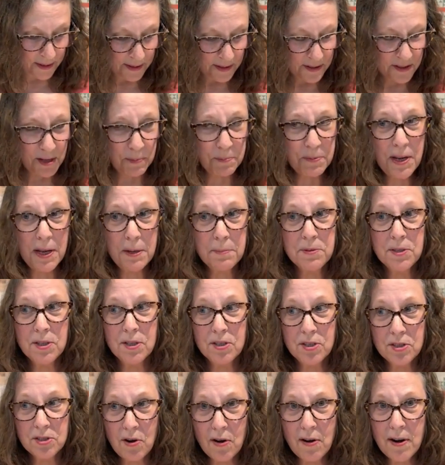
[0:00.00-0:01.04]
Sometimes the
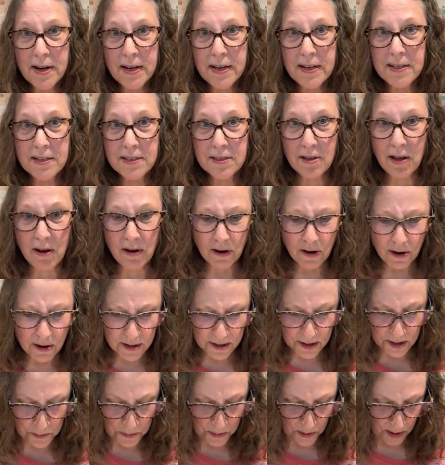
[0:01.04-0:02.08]
starting is the
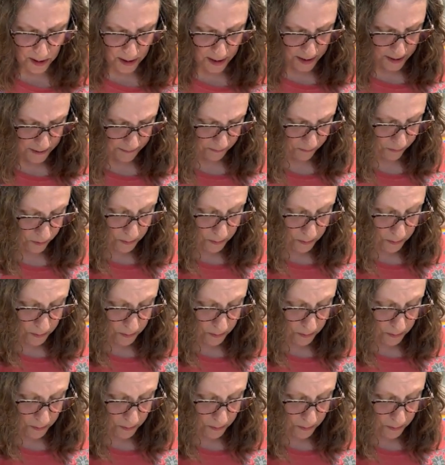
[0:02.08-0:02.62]
hardest part for